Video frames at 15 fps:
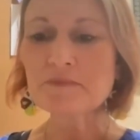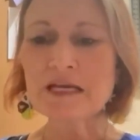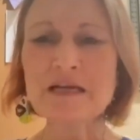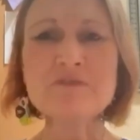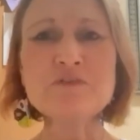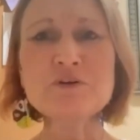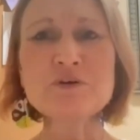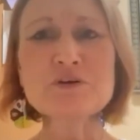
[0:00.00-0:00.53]

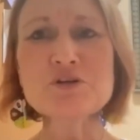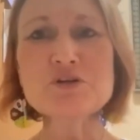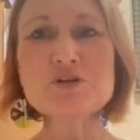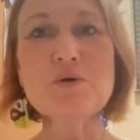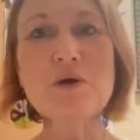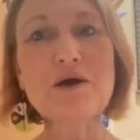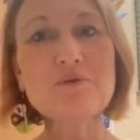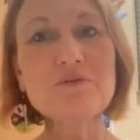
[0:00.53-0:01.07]
if you can
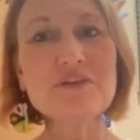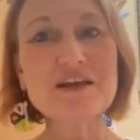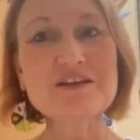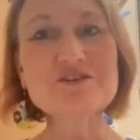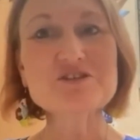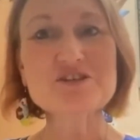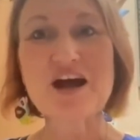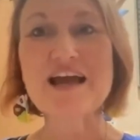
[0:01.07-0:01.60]
show how
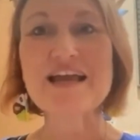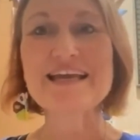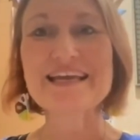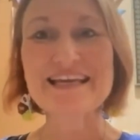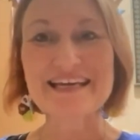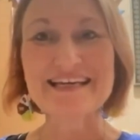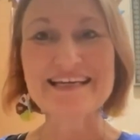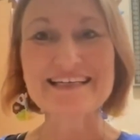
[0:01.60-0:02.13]
things tie
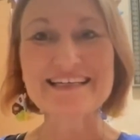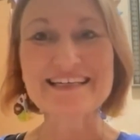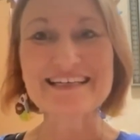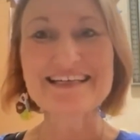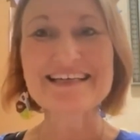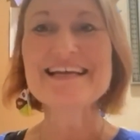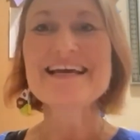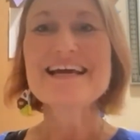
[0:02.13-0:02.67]
in,
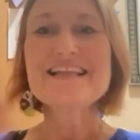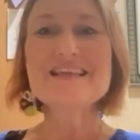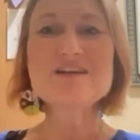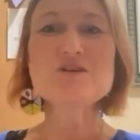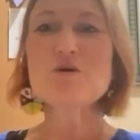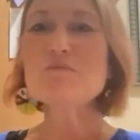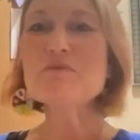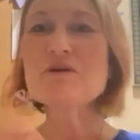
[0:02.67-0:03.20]
then
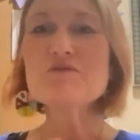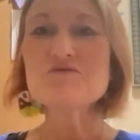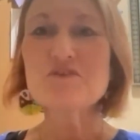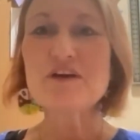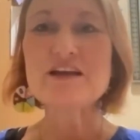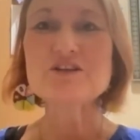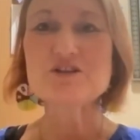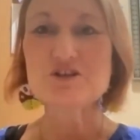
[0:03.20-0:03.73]
don't be
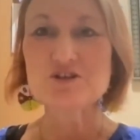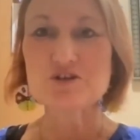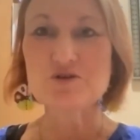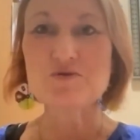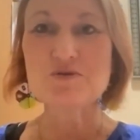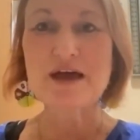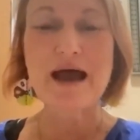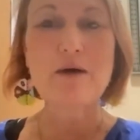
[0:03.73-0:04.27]
afraid to
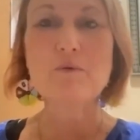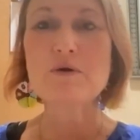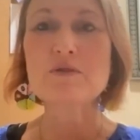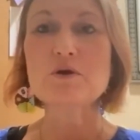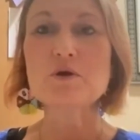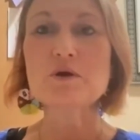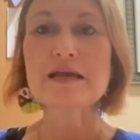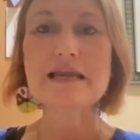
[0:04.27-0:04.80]
do that when
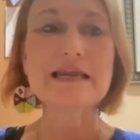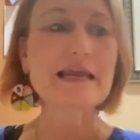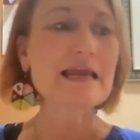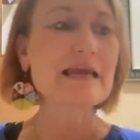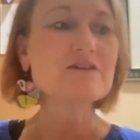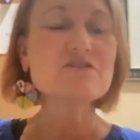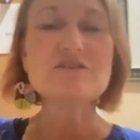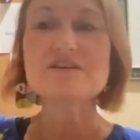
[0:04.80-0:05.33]
they're getting
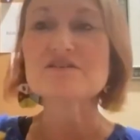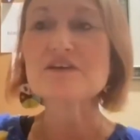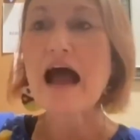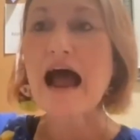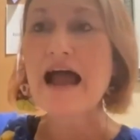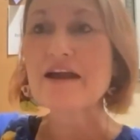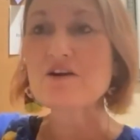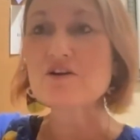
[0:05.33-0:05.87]
into this
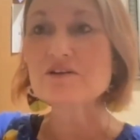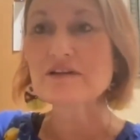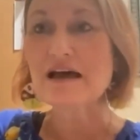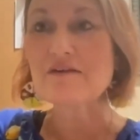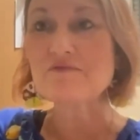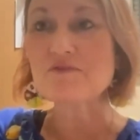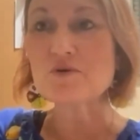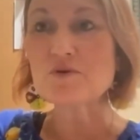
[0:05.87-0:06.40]
higher
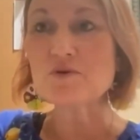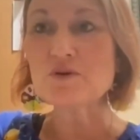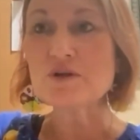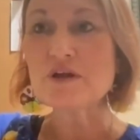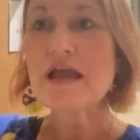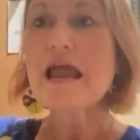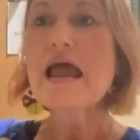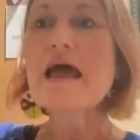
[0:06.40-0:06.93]
level
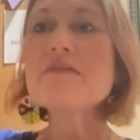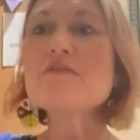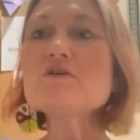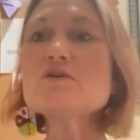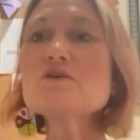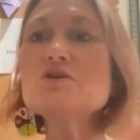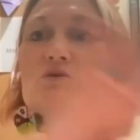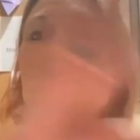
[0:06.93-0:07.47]
and they're
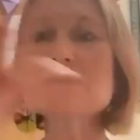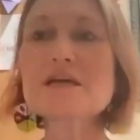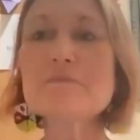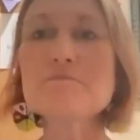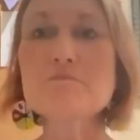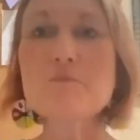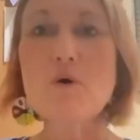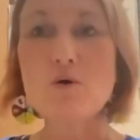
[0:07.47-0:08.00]

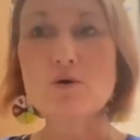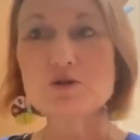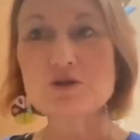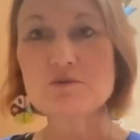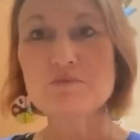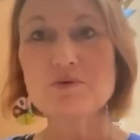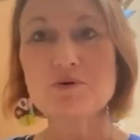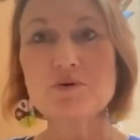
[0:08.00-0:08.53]
using
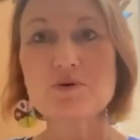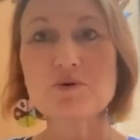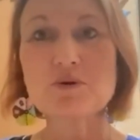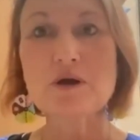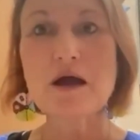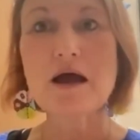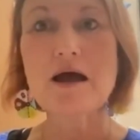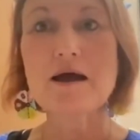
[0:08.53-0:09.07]
multiple